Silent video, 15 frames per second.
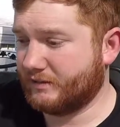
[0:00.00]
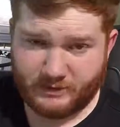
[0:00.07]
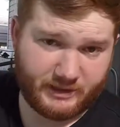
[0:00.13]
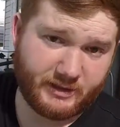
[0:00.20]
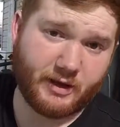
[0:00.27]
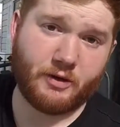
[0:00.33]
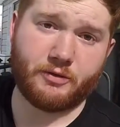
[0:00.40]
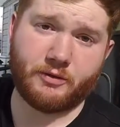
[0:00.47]
Need to
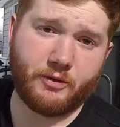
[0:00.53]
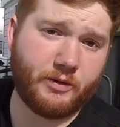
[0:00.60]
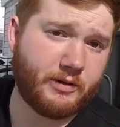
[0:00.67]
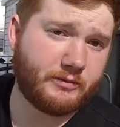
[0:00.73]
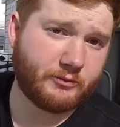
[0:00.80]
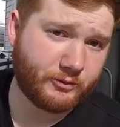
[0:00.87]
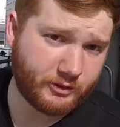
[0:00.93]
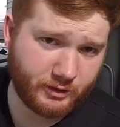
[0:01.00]
go through
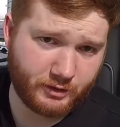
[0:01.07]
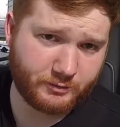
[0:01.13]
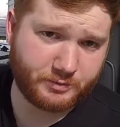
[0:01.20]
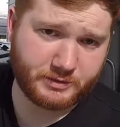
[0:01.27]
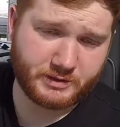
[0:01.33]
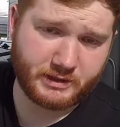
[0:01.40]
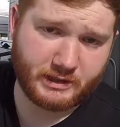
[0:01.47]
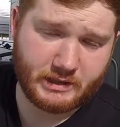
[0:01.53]
it
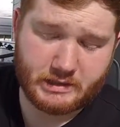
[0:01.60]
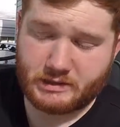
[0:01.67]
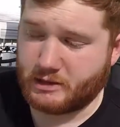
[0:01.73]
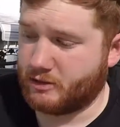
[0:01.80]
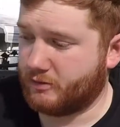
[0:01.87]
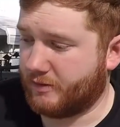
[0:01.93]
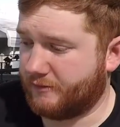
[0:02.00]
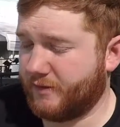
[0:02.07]
100%.
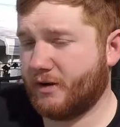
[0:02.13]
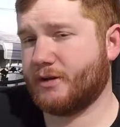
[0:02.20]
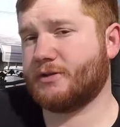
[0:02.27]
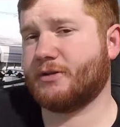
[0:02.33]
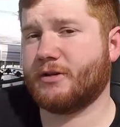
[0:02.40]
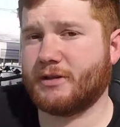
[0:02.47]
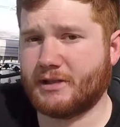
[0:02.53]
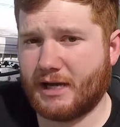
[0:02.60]
So I figure it's a
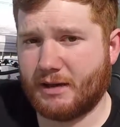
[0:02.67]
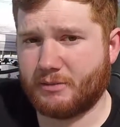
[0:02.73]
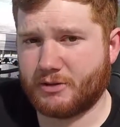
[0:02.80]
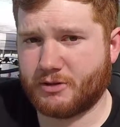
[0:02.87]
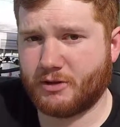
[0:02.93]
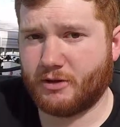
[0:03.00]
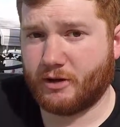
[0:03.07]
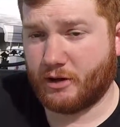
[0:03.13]
good time to
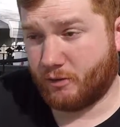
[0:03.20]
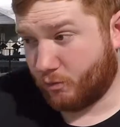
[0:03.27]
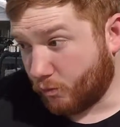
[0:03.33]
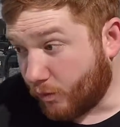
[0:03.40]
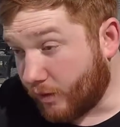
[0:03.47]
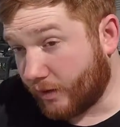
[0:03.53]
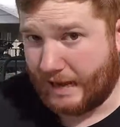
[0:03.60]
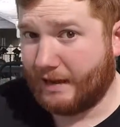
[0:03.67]
show y'all
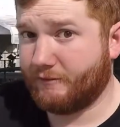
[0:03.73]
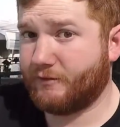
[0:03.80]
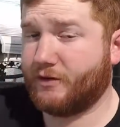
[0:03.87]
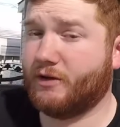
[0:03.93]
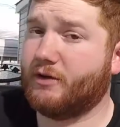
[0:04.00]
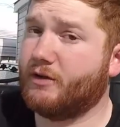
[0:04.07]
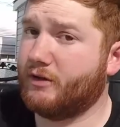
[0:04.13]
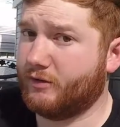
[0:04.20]
what I've
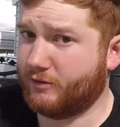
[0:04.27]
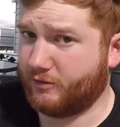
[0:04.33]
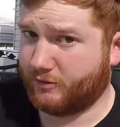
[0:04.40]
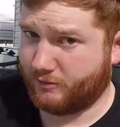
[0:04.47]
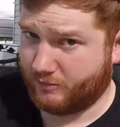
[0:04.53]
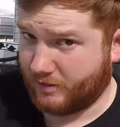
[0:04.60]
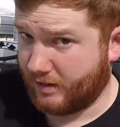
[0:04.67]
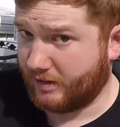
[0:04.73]
done to
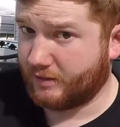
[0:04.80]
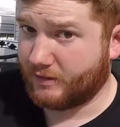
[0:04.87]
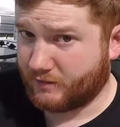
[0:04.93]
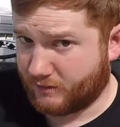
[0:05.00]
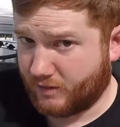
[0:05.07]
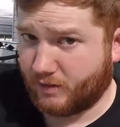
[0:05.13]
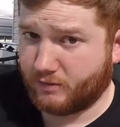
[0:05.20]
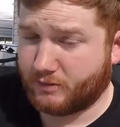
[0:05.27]
create the
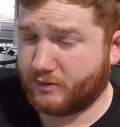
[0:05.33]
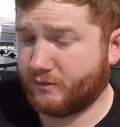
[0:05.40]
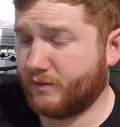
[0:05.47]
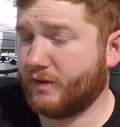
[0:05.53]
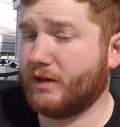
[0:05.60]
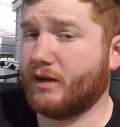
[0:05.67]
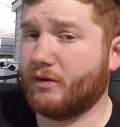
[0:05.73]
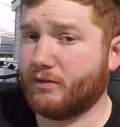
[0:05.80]
sound and
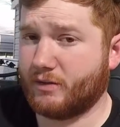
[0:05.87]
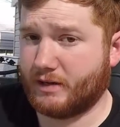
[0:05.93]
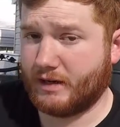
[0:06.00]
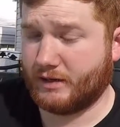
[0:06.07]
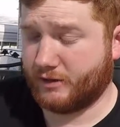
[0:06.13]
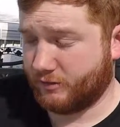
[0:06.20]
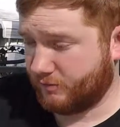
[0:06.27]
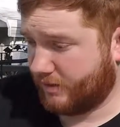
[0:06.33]
video that I do